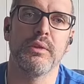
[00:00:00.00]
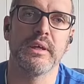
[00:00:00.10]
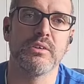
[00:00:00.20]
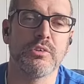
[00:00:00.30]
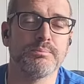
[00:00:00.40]

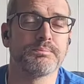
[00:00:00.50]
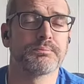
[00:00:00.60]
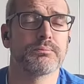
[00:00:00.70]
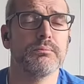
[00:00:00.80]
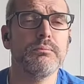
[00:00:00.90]
things,
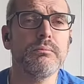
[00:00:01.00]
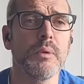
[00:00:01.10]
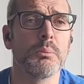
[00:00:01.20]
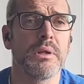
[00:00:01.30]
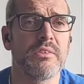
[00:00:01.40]

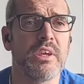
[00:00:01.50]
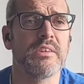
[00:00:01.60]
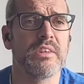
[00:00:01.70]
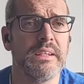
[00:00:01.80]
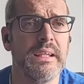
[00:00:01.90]
but it
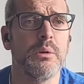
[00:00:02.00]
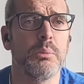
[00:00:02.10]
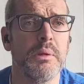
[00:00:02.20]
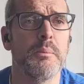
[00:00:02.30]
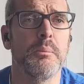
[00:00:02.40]
takes a little
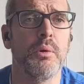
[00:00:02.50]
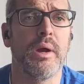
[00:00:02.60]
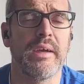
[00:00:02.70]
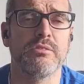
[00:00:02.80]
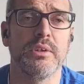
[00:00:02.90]
bit more
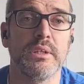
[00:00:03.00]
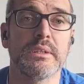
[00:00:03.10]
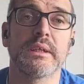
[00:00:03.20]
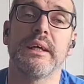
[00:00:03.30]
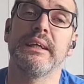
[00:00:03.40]
effort.
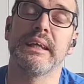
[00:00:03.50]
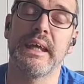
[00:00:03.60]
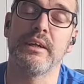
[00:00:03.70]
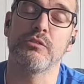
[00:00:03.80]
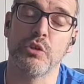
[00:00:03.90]
And
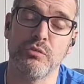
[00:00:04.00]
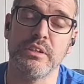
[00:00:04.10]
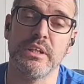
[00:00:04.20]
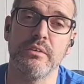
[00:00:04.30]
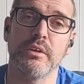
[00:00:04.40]
again, I've got a
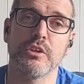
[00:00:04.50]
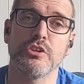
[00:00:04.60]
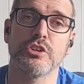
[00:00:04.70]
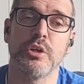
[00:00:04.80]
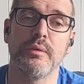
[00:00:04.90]
video that can
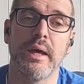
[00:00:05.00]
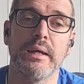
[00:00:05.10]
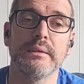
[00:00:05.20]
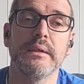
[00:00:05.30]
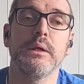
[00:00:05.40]
show that.
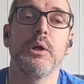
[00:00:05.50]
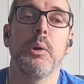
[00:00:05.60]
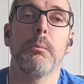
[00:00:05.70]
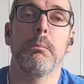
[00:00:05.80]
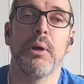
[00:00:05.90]

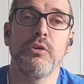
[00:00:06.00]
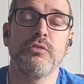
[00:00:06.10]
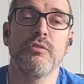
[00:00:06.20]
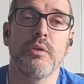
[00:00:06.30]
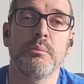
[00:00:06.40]
Both
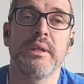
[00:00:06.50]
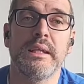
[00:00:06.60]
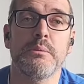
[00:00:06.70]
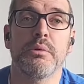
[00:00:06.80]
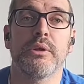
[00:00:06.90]
of them, the
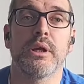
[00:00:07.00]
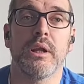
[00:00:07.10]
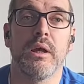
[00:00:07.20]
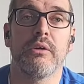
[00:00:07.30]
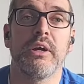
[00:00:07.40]
Libra and the
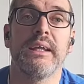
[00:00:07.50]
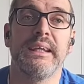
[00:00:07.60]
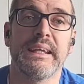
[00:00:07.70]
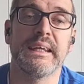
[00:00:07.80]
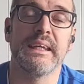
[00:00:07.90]
Clara,
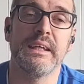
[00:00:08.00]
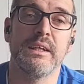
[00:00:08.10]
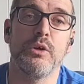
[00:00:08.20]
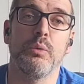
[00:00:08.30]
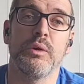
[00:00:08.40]
link
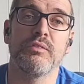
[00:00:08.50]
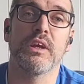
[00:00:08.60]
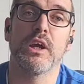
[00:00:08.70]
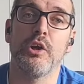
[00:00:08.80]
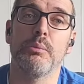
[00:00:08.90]
in with the
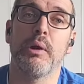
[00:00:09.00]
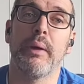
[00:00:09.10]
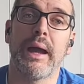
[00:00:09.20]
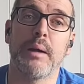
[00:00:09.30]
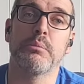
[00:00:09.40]
Kobo
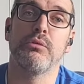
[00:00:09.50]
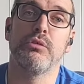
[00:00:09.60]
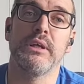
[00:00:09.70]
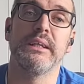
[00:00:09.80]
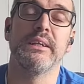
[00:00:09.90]
app
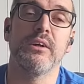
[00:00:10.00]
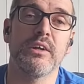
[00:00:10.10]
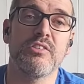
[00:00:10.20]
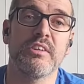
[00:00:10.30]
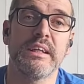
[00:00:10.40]
really
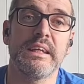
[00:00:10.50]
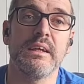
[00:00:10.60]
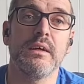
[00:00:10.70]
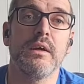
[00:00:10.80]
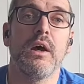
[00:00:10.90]
nicely.
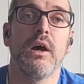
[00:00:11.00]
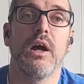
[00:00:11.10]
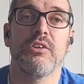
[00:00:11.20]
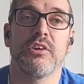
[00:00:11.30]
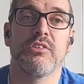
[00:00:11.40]

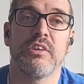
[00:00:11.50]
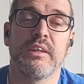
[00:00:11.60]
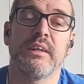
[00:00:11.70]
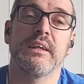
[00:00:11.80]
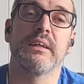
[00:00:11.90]
As I
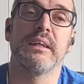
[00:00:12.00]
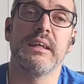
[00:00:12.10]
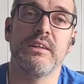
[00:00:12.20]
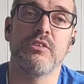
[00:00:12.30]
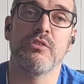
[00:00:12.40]
said, they can
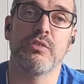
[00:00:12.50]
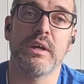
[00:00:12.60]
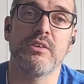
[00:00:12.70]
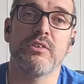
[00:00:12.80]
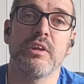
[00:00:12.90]

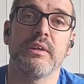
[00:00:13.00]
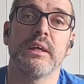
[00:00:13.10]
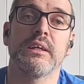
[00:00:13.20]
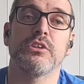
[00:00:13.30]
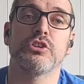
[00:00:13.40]
interface and they
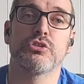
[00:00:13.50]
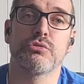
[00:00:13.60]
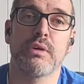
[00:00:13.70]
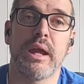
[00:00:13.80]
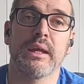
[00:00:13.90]
can
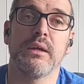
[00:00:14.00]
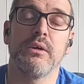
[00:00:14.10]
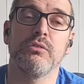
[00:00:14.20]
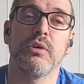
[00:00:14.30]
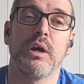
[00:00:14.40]
track
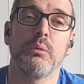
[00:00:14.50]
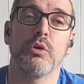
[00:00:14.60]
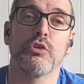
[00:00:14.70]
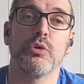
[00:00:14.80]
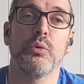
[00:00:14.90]
via
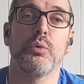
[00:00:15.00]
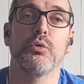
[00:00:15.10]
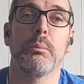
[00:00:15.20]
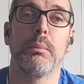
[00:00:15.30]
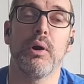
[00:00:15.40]
what's called
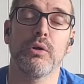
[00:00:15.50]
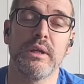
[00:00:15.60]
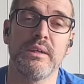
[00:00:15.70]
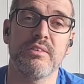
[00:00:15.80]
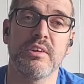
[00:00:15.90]

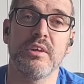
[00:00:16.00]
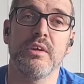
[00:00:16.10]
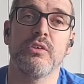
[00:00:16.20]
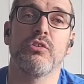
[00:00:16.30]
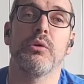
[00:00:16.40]
Pocket.
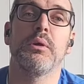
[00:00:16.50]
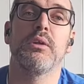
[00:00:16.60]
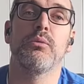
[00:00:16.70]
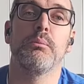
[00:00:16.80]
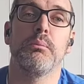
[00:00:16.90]
So it
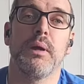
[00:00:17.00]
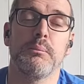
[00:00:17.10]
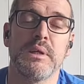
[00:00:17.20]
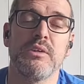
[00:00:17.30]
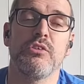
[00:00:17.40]

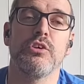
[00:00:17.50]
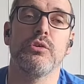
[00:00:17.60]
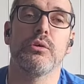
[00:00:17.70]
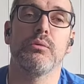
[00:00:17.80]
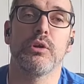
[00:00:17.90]
means that you
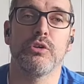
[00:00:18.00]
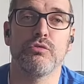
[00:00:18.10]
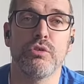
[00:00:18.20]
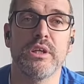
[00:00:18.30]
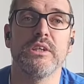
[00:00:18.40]
can
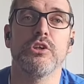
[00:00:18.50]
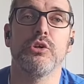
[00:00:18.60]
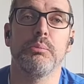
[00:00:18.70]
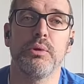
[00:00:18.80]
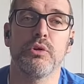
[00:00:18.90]
read your
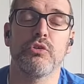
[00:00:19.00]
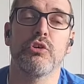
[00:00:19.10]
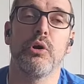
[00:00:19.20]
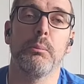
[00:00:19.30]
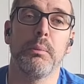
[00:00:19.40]
books
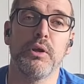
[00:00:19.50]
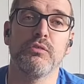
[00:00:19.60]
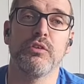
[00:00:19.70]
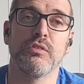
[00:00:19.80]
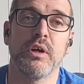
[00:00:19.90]
on
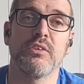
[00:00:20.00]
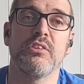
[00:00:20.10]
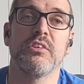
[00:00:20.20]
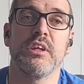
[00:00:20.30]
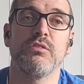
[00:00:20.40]
both
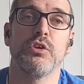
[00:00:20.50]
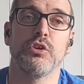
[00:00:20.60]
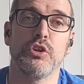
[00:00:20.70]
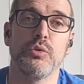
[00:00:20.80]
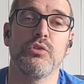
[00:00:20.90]
devices if you're
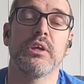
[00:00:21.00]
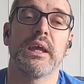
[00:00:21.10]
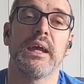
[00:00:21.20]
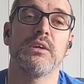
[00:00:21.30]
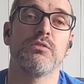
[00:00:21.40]
using
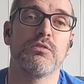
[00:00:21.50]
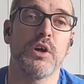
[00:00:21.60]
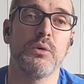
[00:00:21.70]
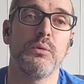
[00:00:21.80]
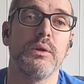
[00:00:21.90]
a
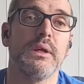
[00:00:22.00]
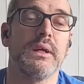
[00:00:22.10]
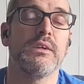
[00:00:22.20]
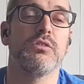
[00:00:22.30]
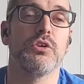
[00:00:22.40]
phone
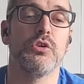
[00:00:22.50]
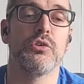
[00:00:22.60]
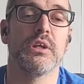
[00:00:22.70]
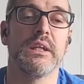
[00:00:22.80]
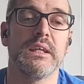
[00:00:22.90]
and if you're
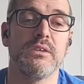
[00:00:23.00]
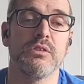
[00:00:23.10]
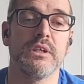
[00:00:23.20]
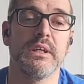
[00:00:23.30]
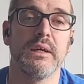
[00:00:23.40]
using an
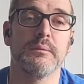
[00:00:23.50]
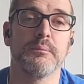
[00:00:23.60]
e-reader.